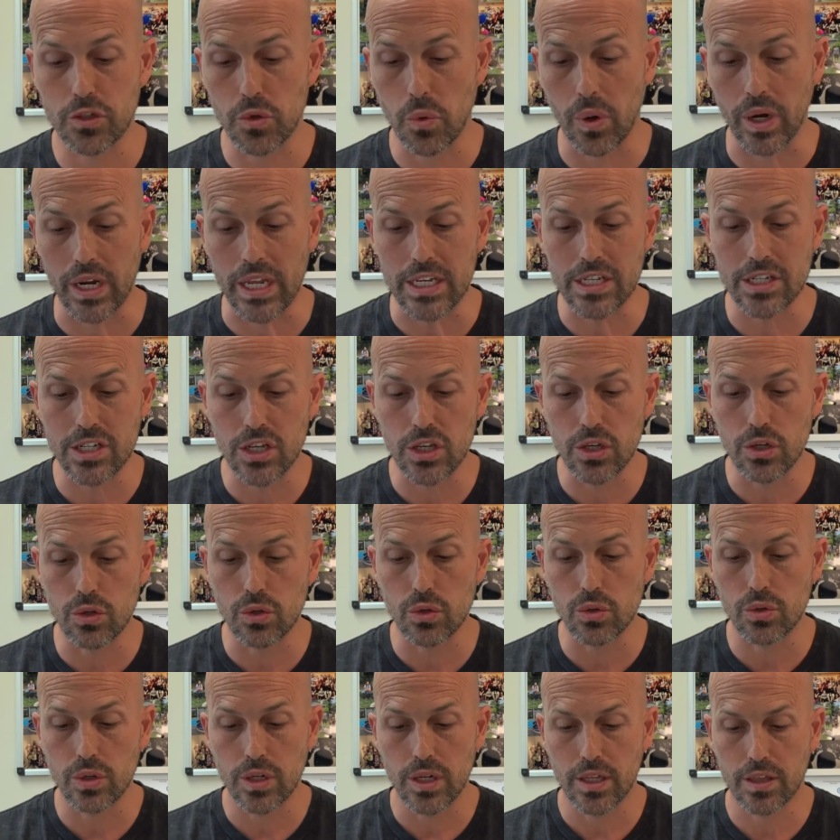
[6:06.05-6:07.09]

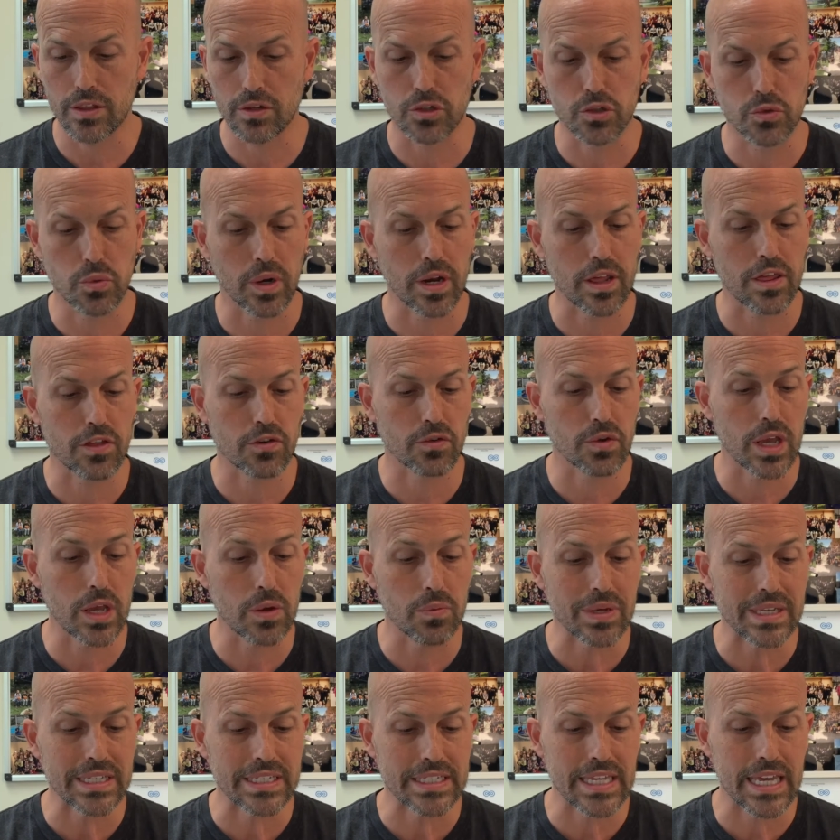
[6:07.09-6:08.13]
22 through 23,
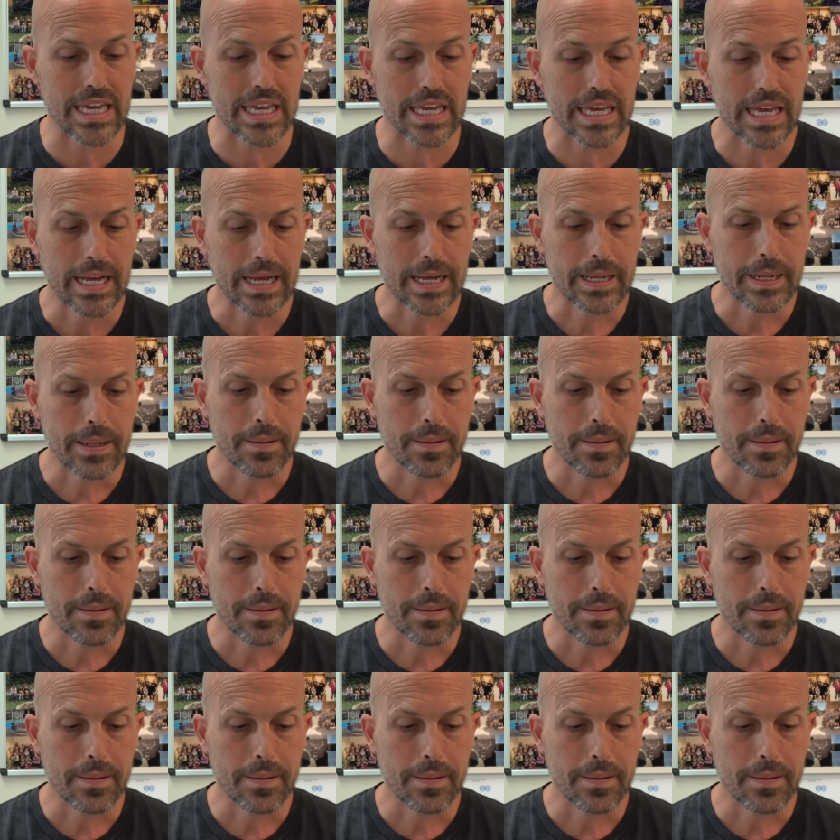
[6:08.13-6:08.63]
we see